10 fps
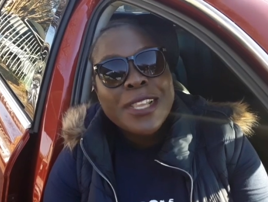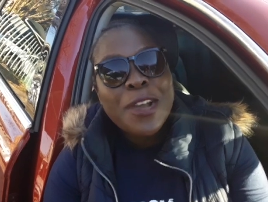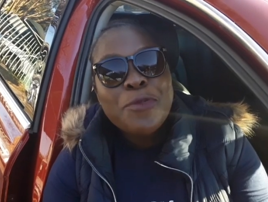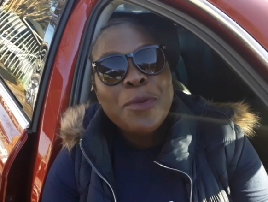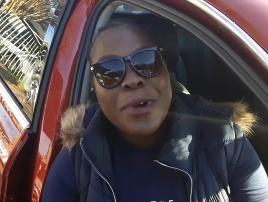
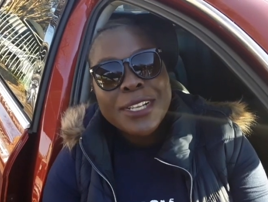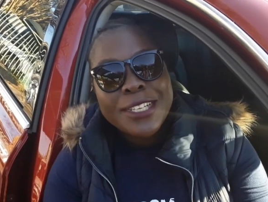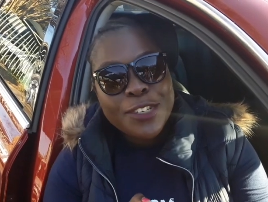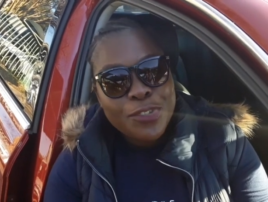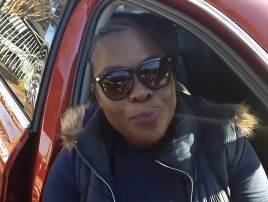that we
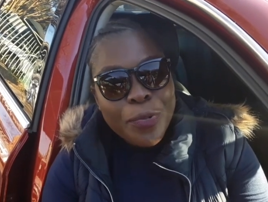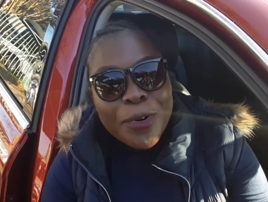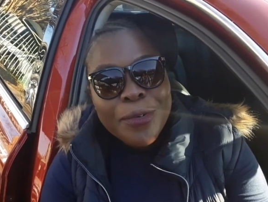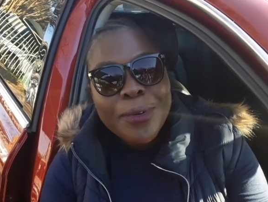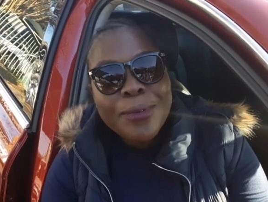wanted to
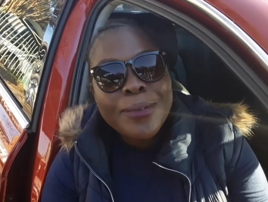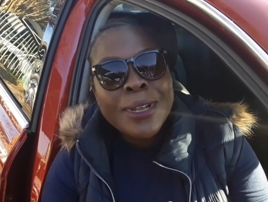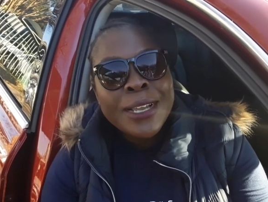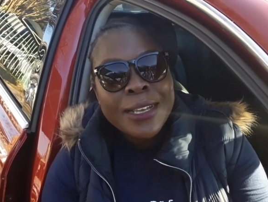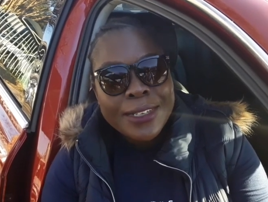
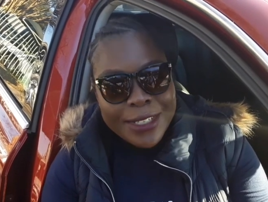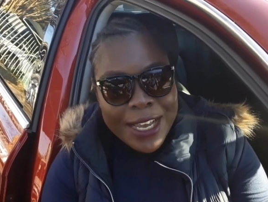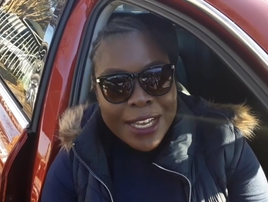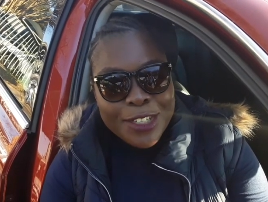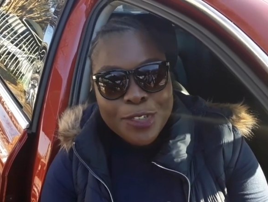borrow.
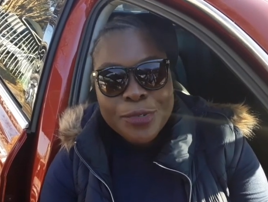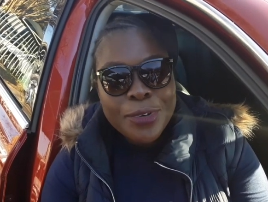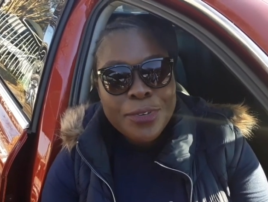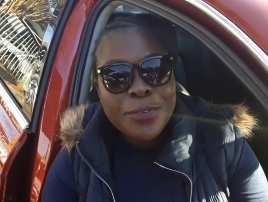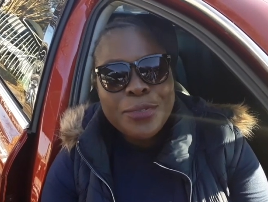Yet, you
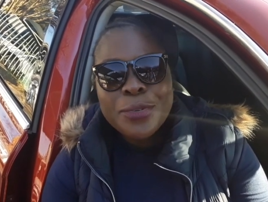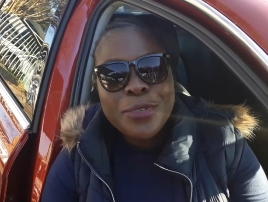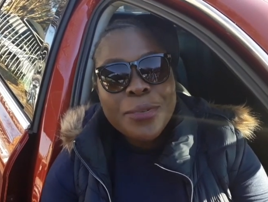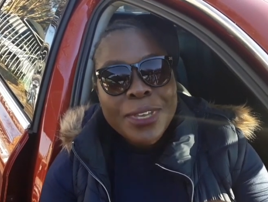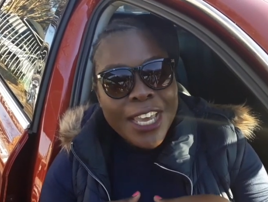know,
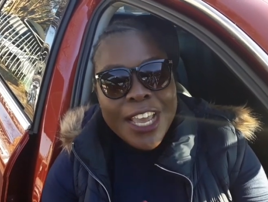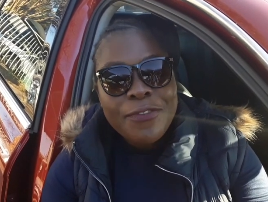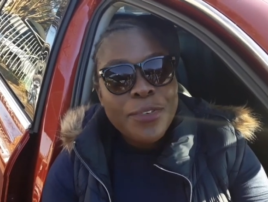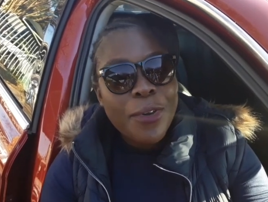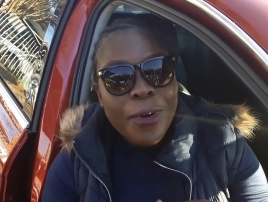you
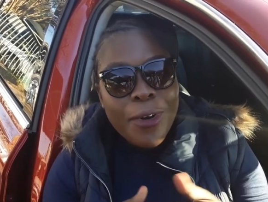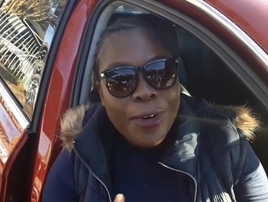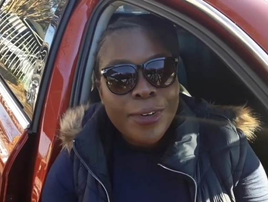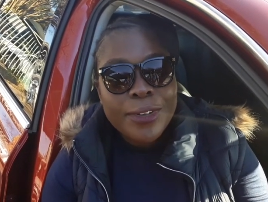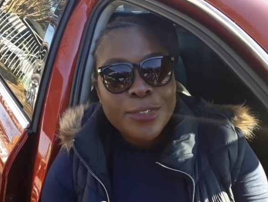gave your
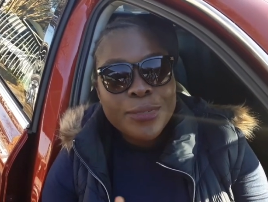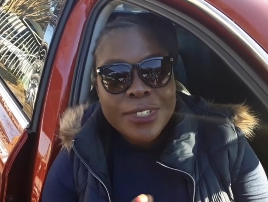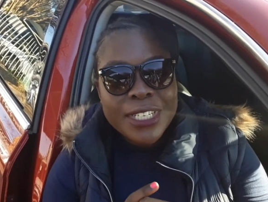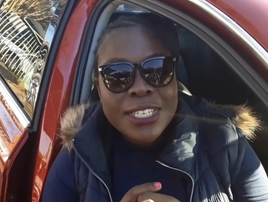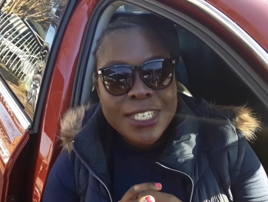all to
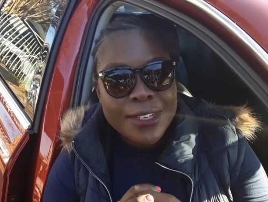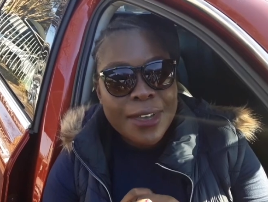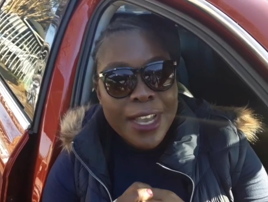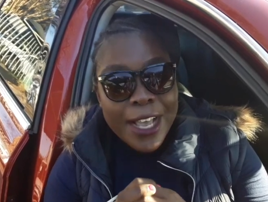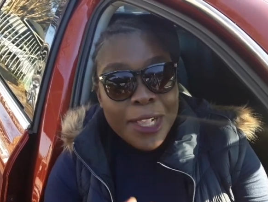just
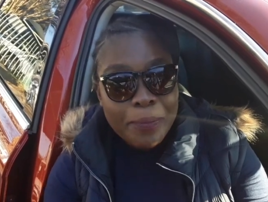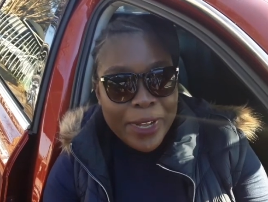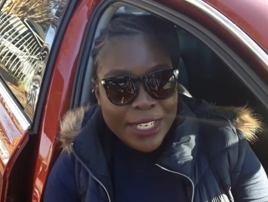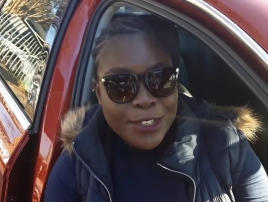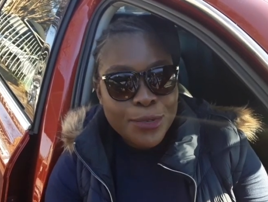
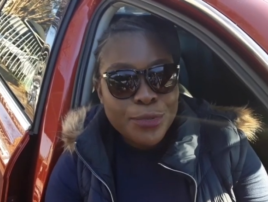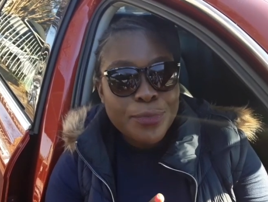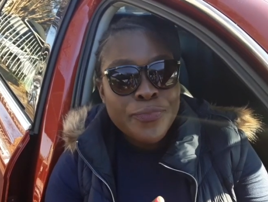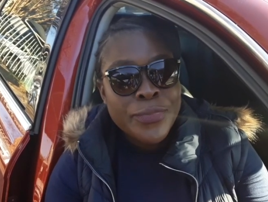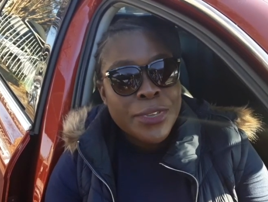help us
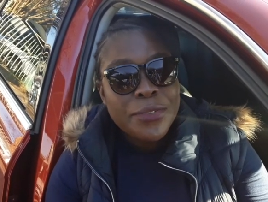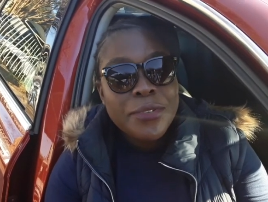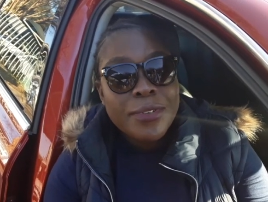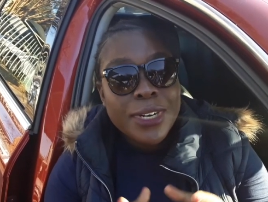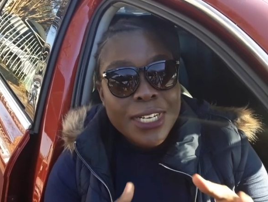to,
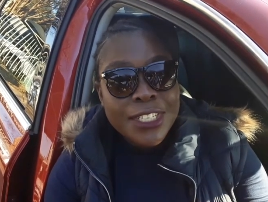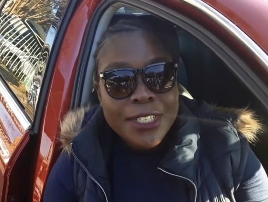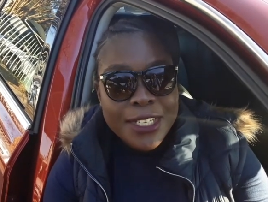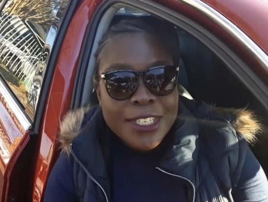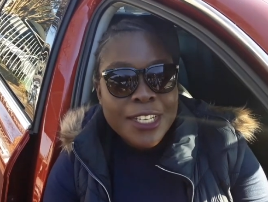you know,
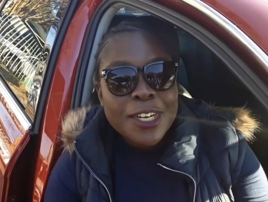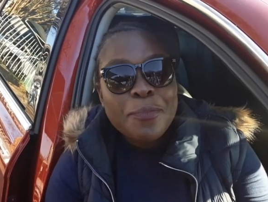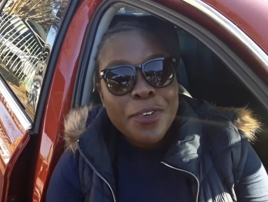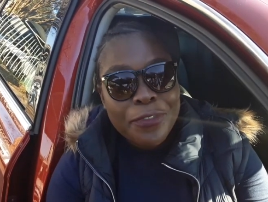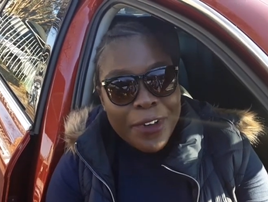reach this
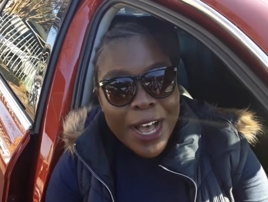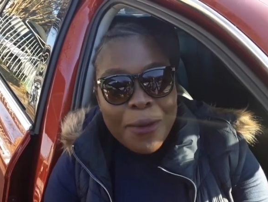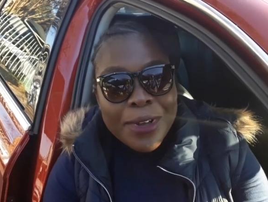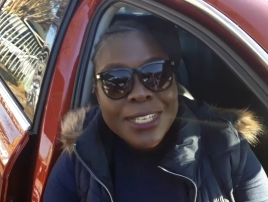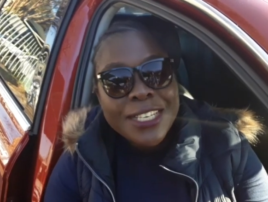dream of
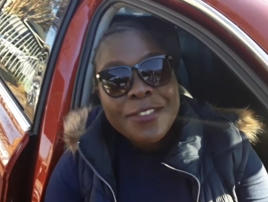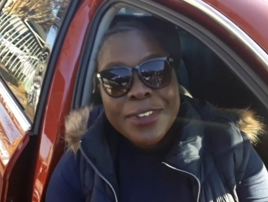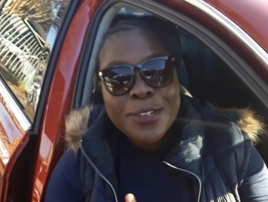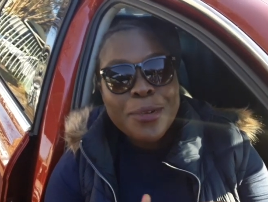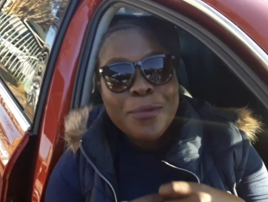ours.
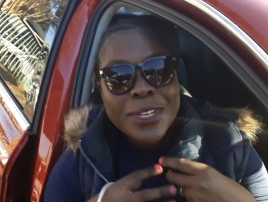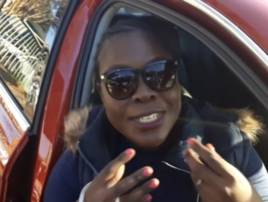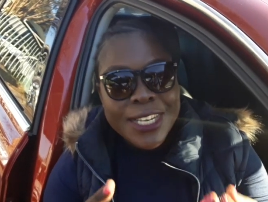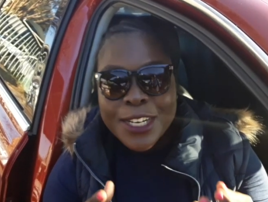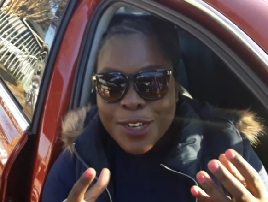Even though we
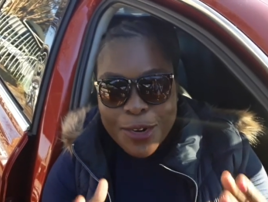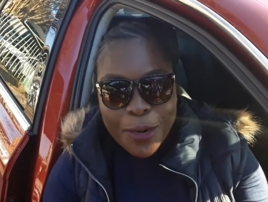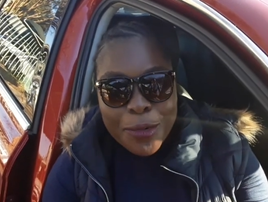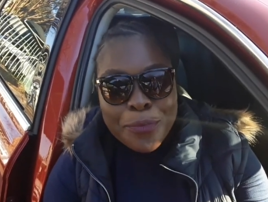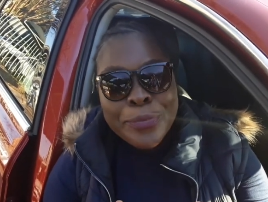said
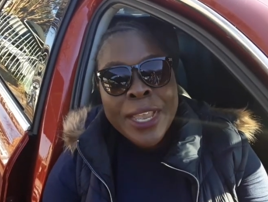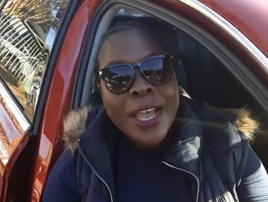no,